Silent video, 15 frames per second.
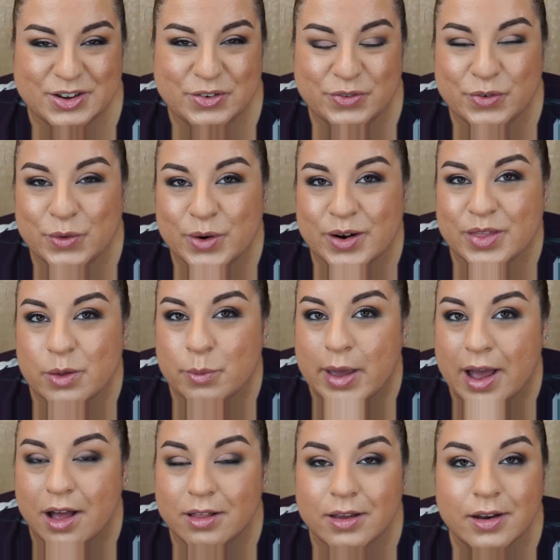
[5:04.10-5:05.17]
for the
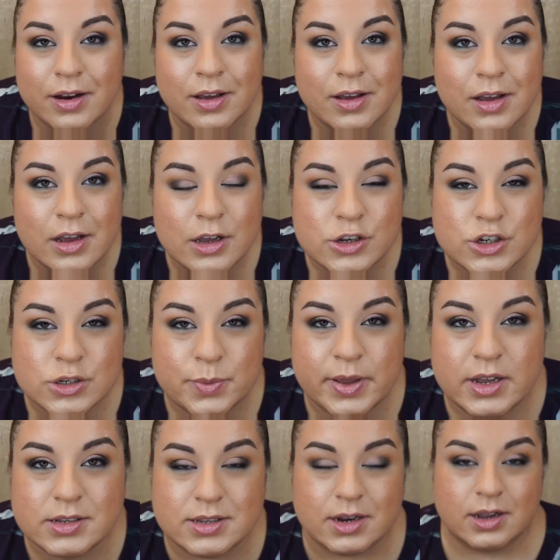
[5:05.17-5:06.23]
palette just
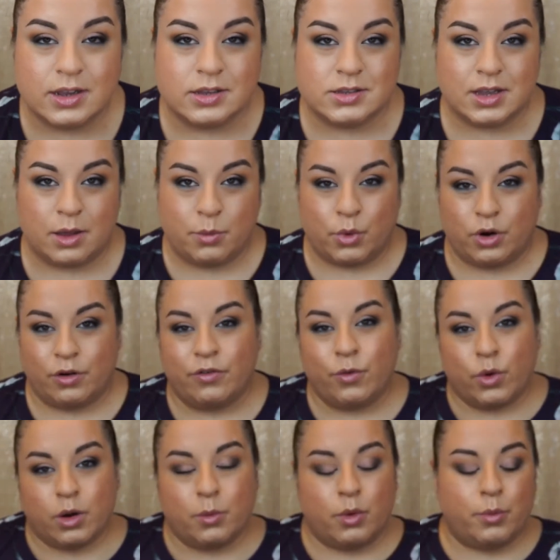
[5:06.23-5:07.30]
because it is a more
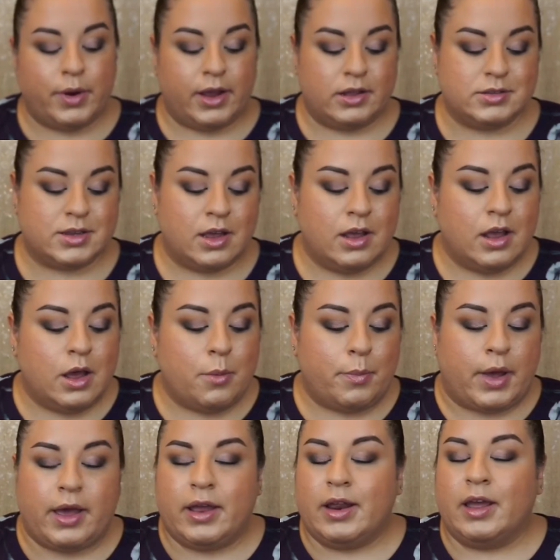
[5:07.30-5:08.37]
affordable brand,
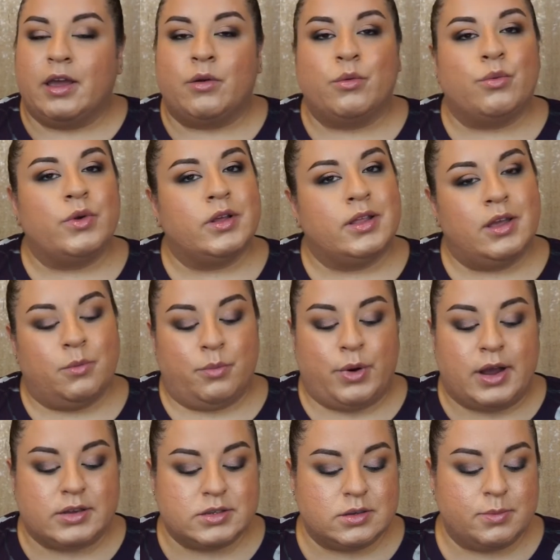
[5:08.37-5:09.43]
but it really
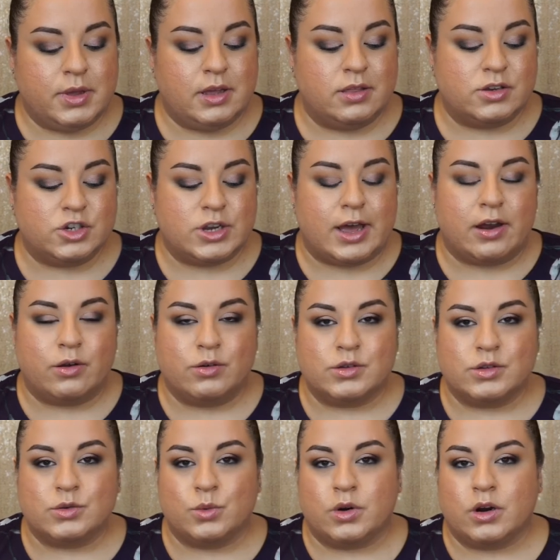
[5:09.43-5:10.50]
impressed me. The
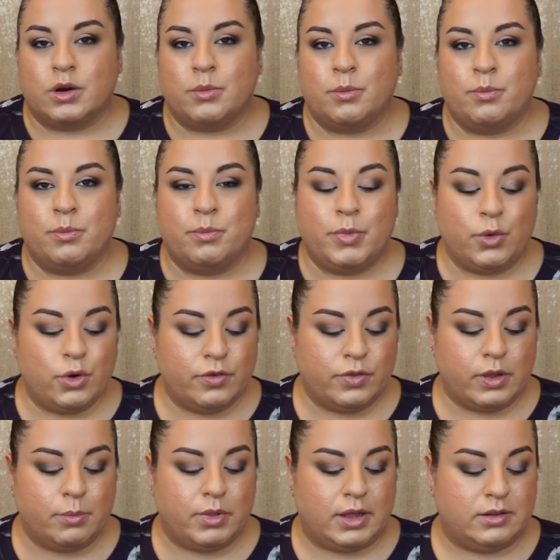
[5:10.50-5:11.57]
shadows were
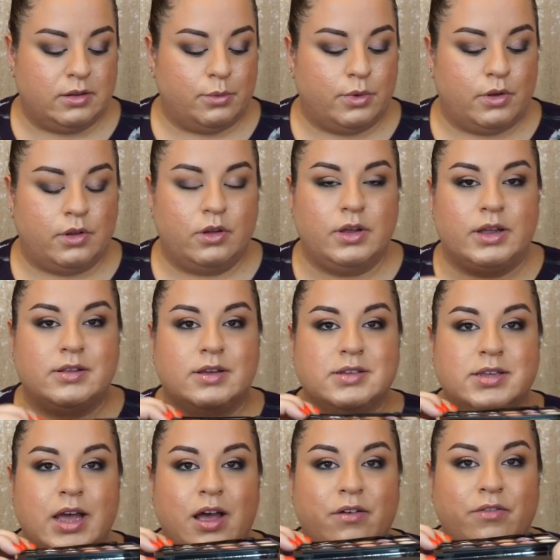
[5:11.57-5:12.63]
beautifully blendable. It
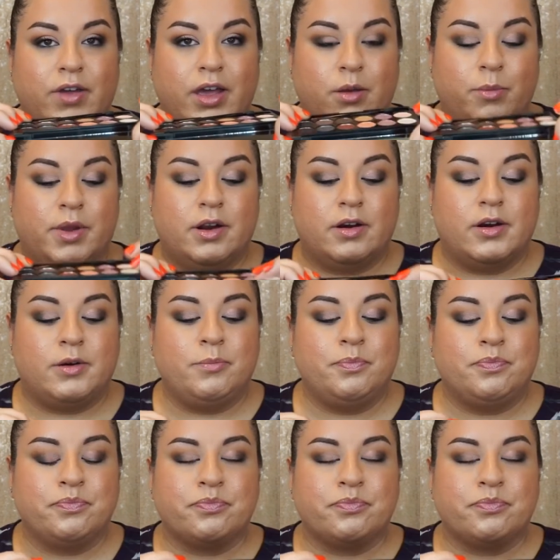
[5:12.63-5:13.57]
does have a mirror,